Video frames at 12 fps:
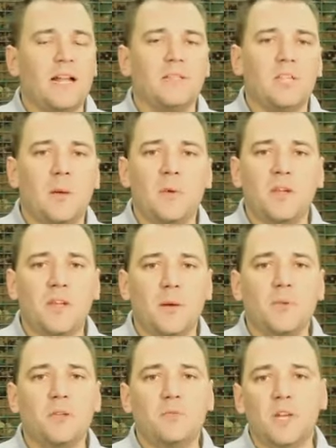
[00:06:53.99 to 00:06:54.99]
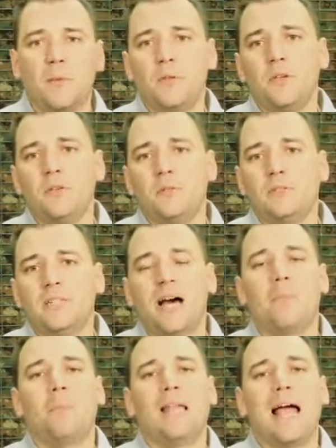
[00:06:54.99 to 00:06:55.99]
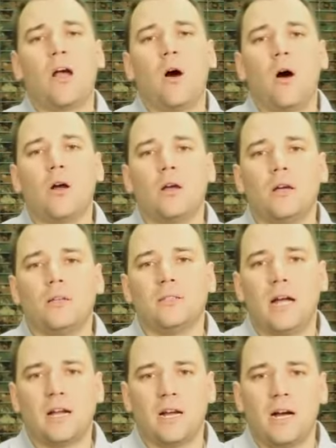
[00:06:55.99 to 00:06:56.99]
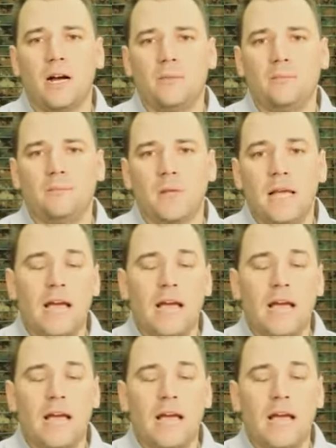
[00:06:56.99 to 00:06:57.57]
at www.blackhawk.com.